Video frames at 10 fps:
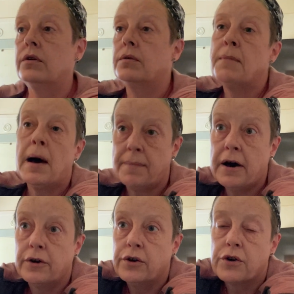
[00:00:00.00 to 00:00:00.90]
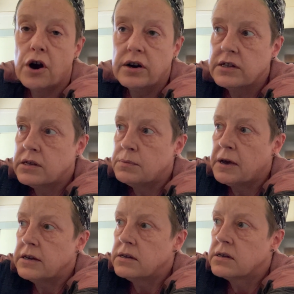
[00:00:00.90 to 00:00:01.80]
map out your garden
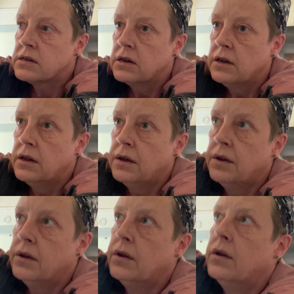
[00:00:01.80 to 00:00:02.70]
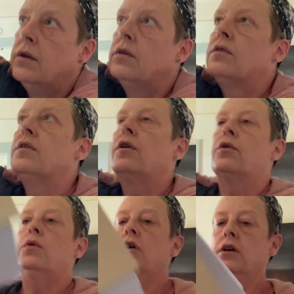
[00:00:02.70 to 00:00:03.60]
space.
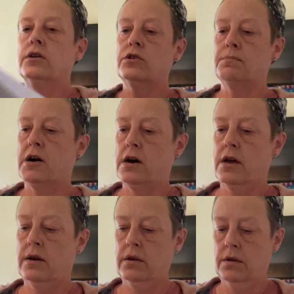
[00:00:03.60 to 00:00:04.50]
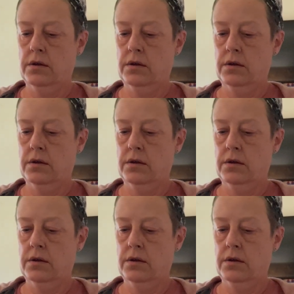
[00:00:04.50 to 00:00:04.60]
So here's mine.